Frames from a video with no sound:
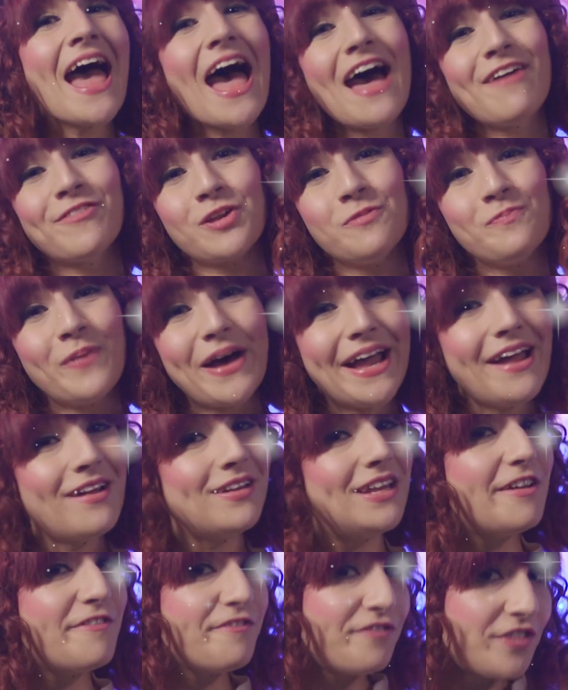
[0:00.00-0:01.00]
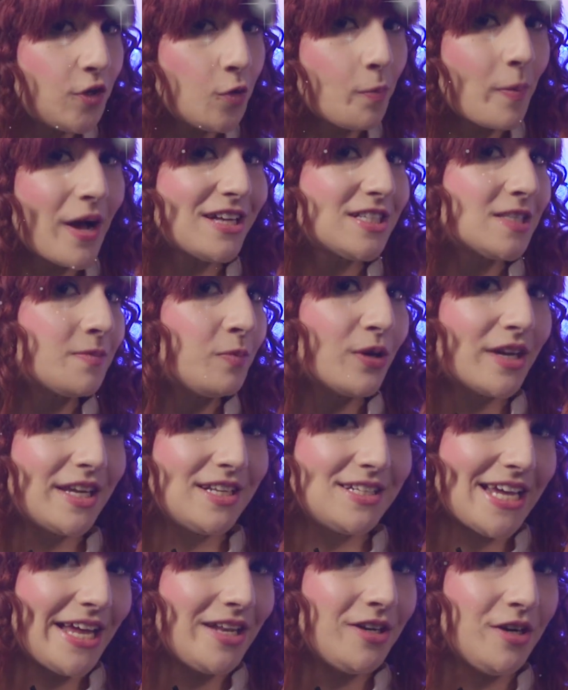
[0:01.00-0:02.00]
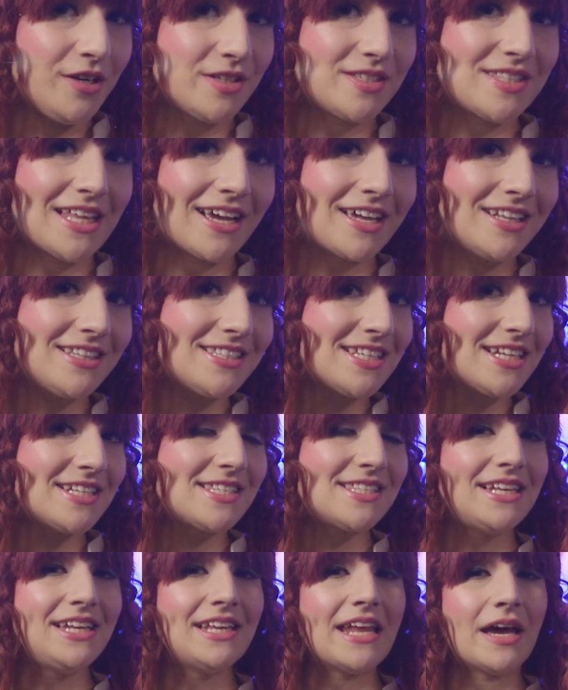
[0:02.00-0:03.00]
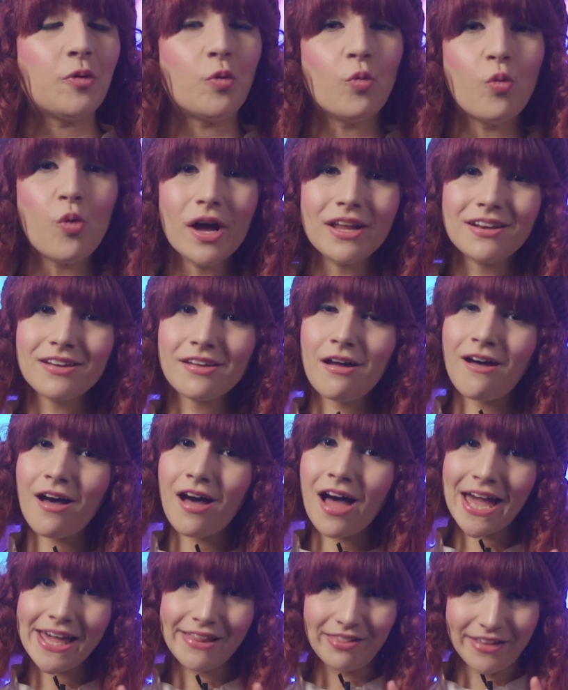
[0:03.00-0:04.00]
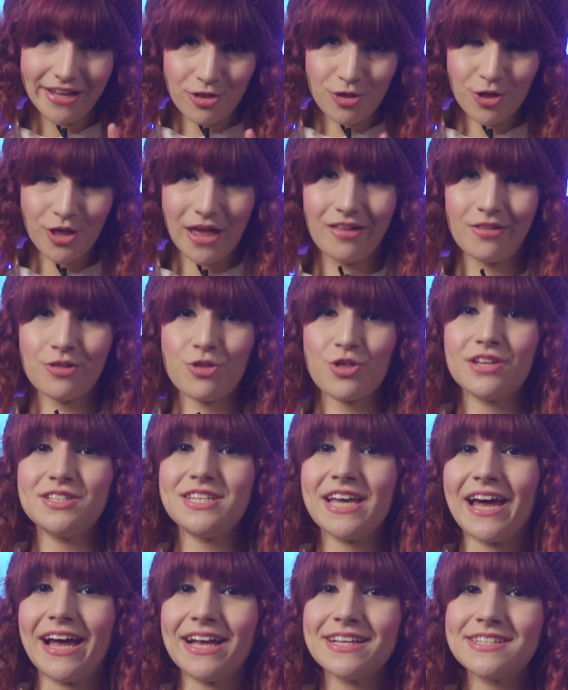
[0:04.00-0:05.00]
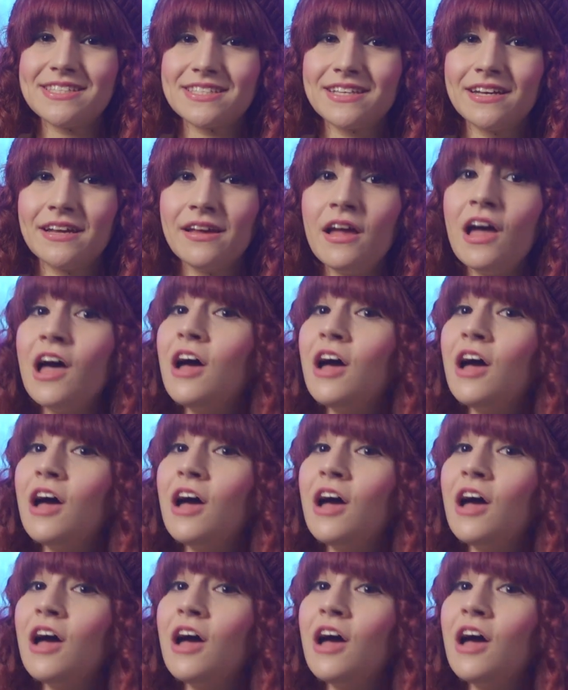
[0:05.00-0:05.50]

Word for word: have compiled a few possible contenders that could succeed at one highly challenging task,